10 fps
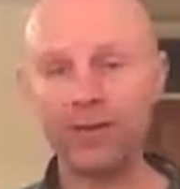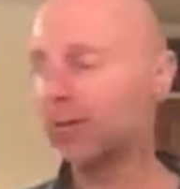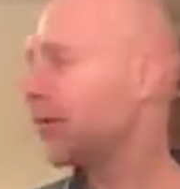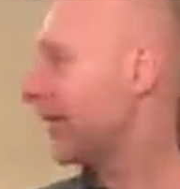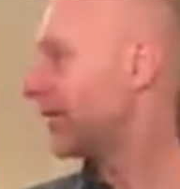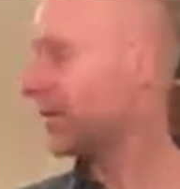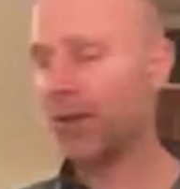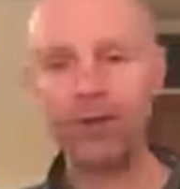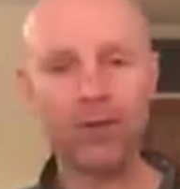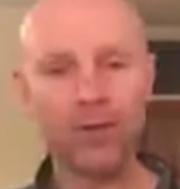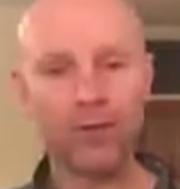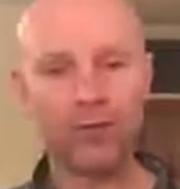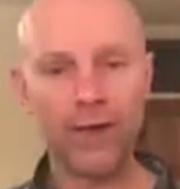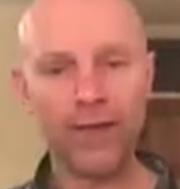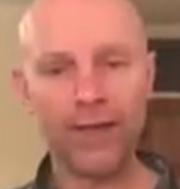God, that's the
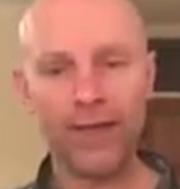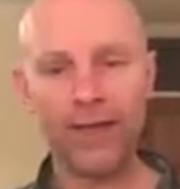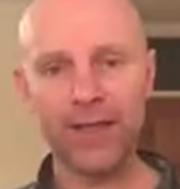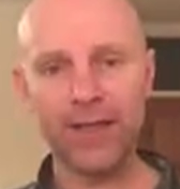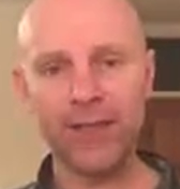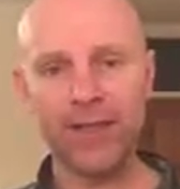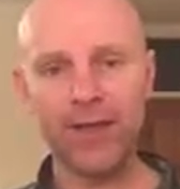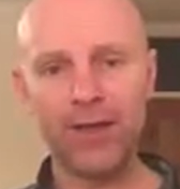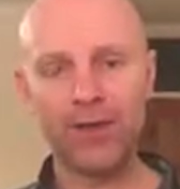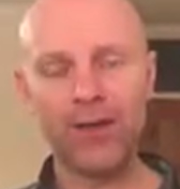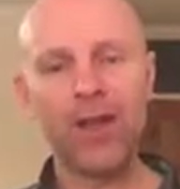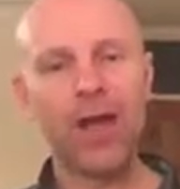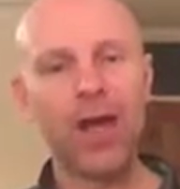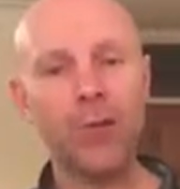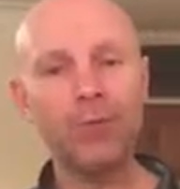rain there going really hard.
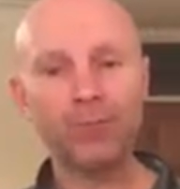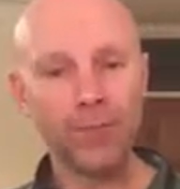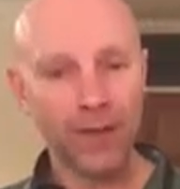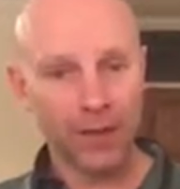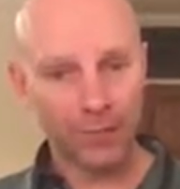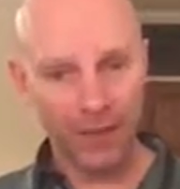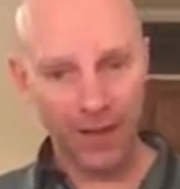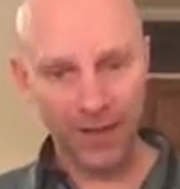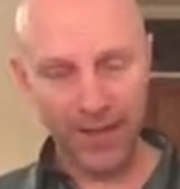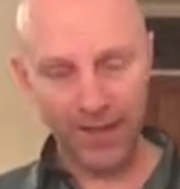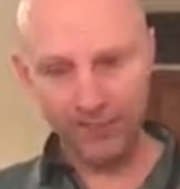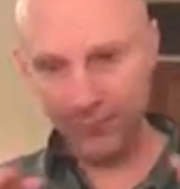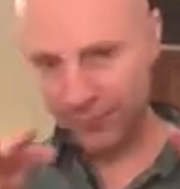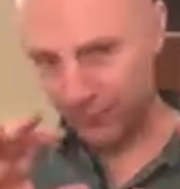But again,